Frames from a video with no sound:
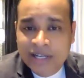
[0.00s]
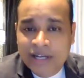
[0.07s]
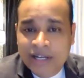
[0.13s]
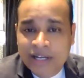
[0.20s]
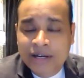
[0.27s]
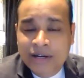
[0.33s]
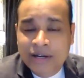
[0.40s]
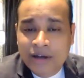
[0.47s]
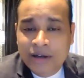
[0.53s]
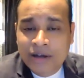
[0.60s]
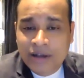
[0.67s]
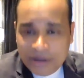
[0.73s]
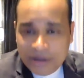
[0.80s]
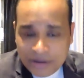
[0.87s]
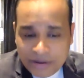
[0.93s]

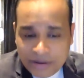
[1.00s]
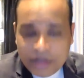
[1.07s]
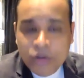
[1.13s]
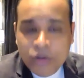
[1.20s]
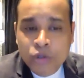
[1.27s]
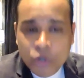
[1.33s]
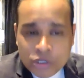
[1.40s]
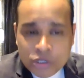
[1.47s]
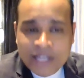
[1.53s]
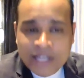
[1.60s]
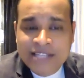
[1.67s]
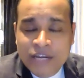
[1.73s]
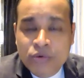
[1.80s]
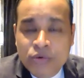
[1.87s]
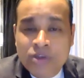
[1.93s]
those
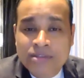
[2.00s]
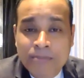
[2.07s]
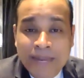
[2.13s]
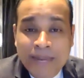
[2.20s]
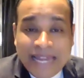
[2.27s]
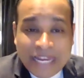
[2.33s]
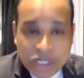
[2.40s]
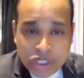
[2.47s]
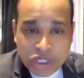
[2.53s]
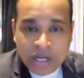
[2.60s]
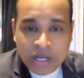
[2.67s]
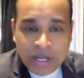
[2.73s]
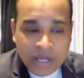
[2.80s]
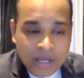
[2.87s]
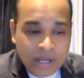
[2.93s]
days it was
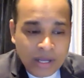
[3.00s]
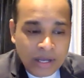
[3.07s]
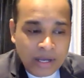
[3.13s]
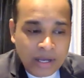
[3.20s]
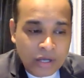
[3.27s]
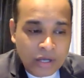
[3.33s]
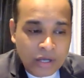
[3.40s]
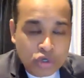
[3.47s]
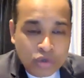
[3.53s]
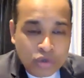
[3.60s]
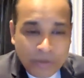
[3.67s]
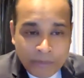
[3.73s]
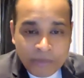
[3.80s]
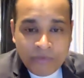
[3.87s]
Malaysia trip.